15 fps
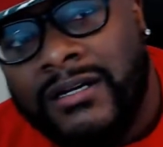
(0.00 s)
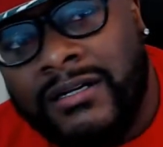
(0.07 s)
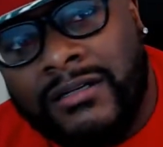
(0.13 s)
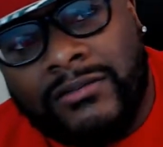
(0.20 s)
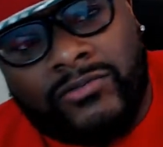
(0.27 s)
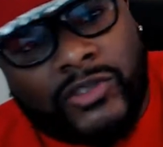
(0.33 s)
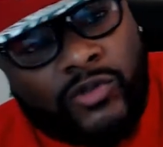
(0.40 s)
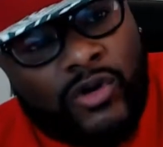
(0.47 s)

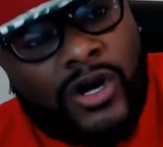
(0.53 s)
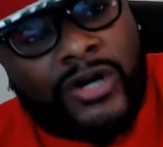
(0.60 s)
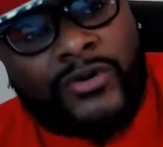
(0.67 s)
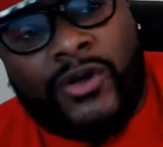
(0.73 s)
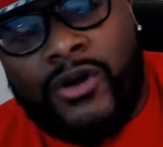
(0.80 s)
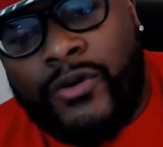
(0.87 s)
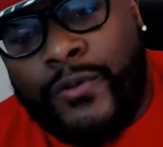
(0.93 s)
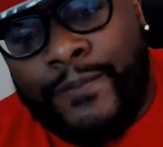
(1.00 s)
Which you all
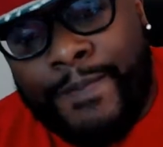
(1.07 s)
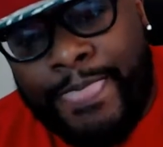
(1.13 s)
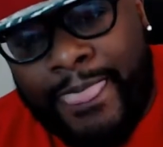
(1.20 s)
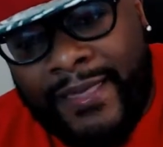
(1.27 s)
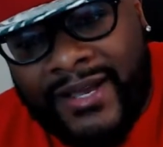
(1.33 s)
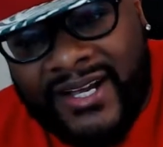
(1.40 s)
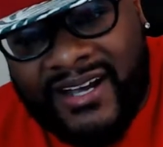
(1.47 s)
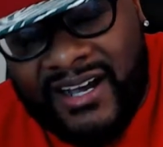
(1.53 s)
know,
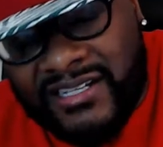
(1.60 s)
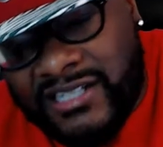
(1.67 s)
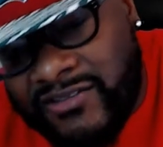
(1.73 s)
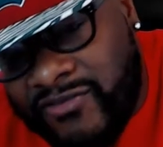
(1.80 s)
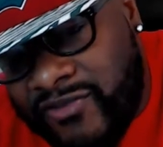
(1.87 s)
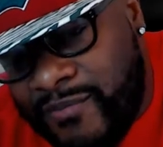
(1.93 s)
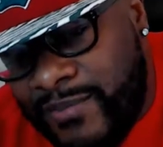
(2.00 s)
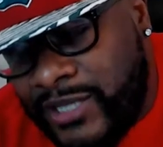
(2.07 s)
I suffer
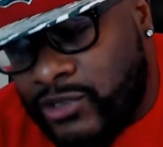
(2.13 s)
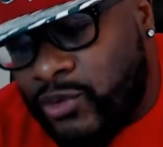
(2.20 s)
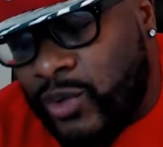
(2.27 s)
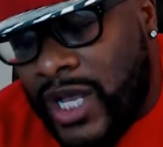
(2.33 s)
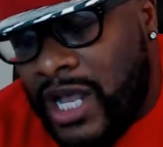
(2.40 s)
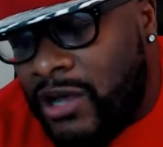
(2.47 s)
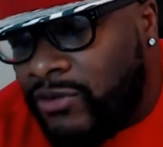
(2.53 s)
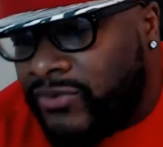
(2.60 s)
from mental health